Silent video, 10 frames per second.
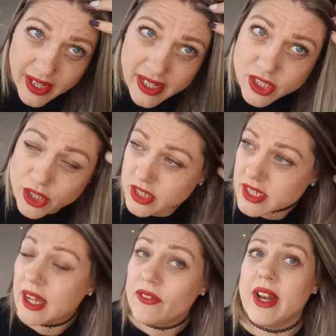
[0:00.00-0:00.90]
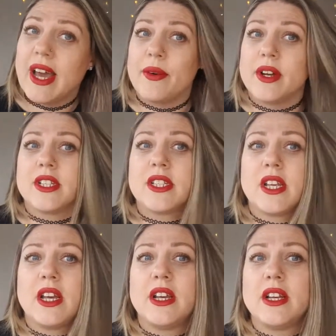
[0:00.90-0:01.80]
it took 7
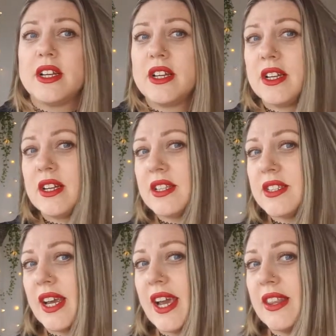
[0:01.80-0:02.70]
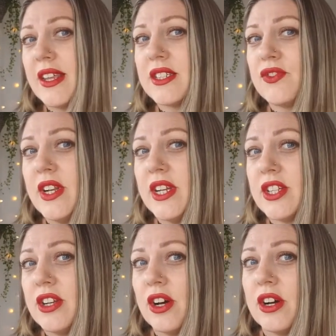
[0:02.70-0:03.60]
hours to get this
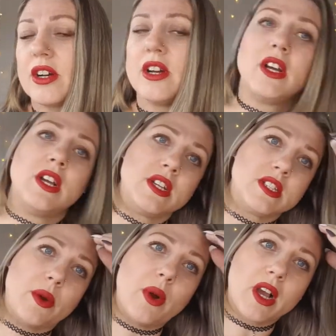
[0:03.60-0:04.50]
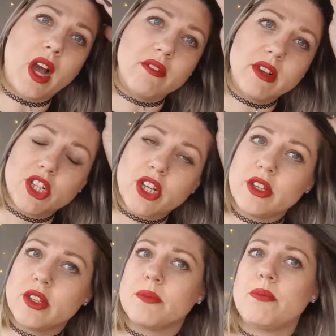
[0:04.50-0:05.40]
finished look. So I can't really show
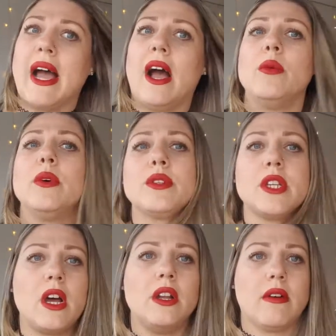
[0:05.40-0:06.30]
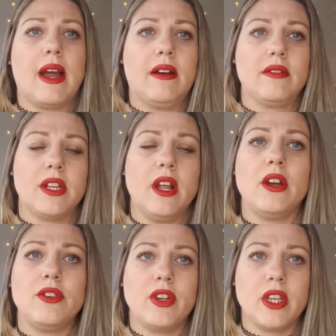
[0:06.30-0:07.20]
you the back. I will turn around and
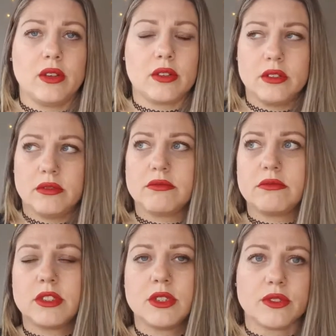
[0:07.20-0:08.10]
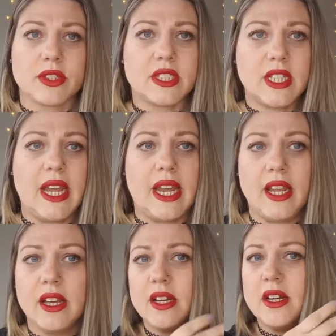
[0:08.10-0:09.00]
hopefully you can sort of
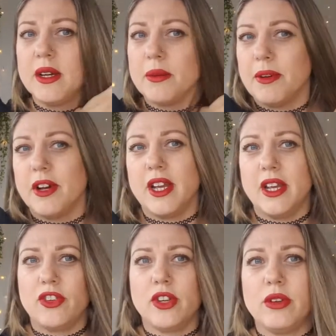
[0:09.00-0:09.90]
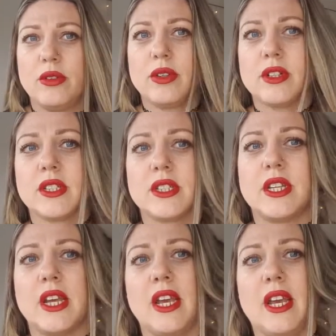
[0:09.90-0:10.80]
see. But if you
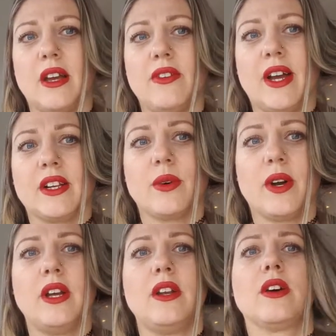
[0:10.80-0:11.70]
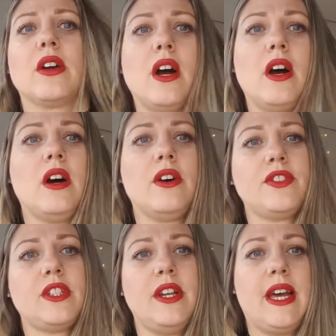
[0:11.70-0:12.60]
see, I've had quite a lot cut
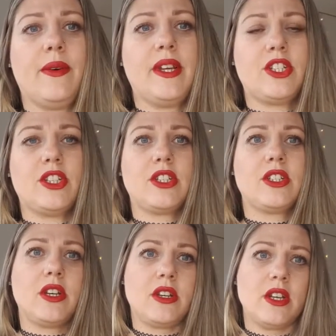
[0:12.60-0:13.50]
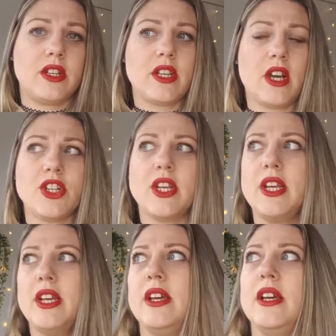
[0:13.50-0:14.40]
off. So now it's just
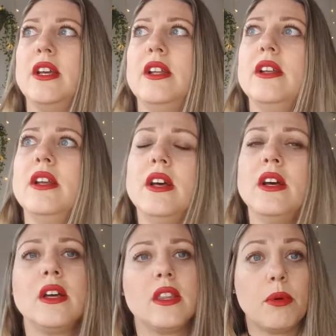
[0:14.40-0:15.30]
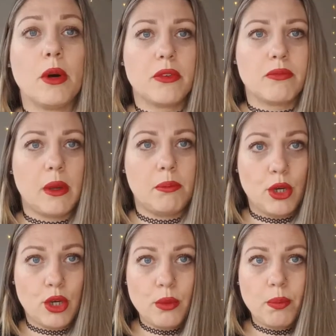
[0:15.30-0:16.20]
touching the bottom of my
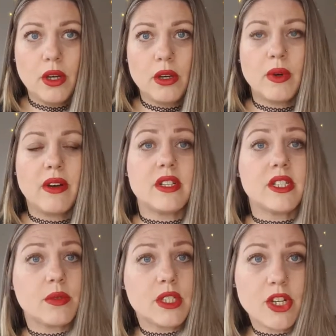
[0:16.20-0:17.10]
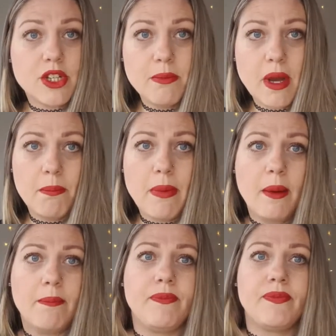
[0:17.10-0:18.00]
boob, whereas it was touching my
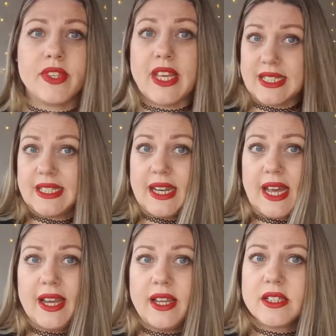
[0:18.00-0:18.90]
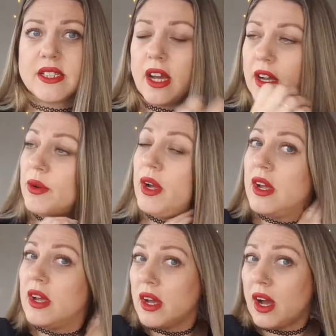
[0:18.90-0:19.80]
bum yesterday. So
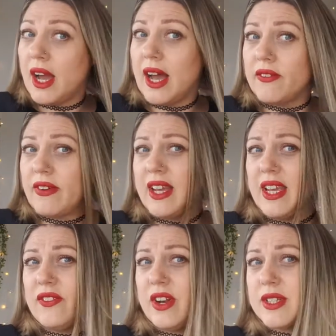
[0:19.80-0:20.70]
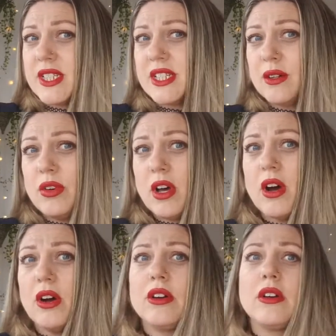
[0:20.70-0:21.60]
I have, even though it's still
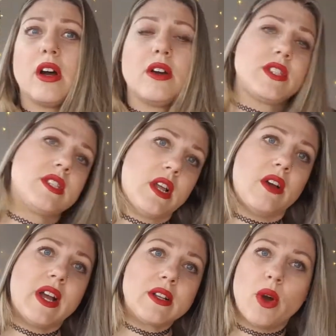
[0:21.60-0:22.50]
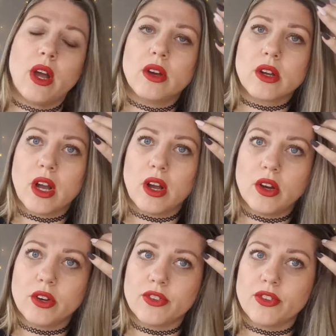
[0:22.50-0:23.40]
long, I've had quite a lot cut
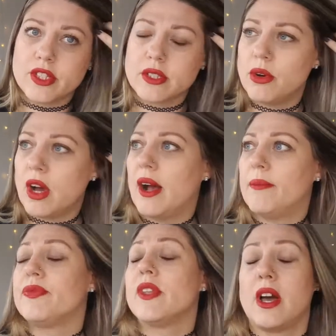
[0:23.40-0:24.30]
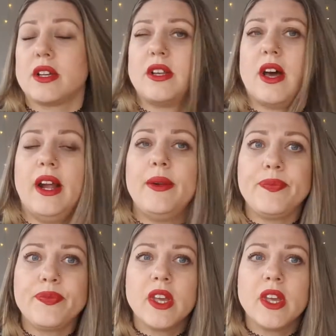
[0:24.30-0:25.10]
off this last night.